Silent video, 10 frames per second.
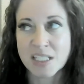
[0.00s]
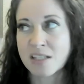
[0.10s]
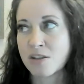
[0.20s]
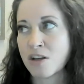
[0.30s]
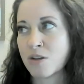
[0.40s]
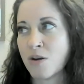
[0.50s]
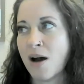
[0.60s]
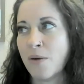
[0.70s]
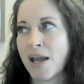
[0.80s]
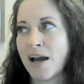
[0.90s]
This is
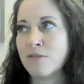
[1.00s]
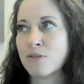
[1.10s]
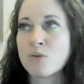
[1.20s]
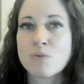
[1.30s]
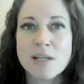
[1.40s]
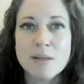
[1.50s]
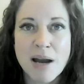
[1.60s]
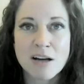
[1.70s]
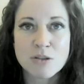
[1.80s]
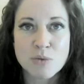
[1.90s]
also how we have
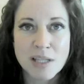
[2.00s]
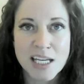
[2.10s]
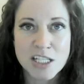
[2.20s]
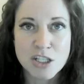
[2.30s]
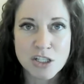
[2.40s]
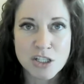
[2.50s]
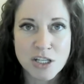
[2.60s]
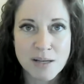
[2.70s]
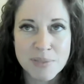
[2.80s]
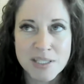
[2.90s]
rebound
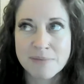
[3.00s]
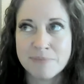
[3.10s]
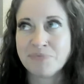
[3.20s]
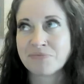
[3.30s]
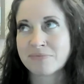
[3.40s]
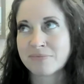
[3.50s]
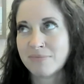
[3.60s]
relationships.